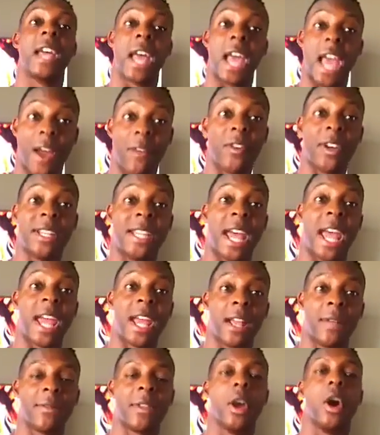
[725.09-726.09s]
every
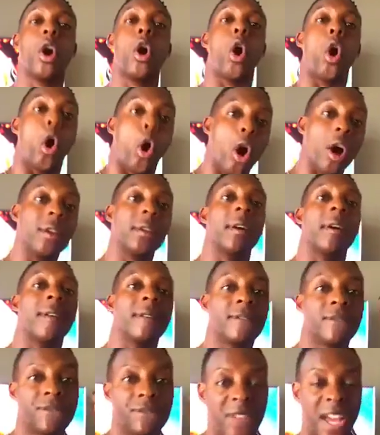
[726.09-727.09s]
day on
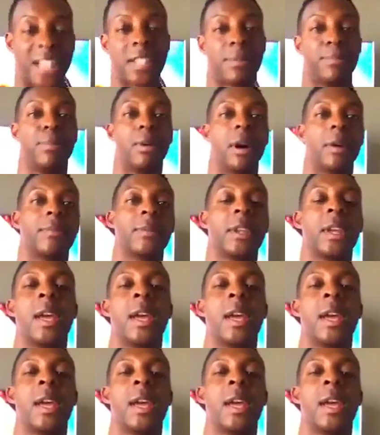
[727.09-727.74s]
Facebook.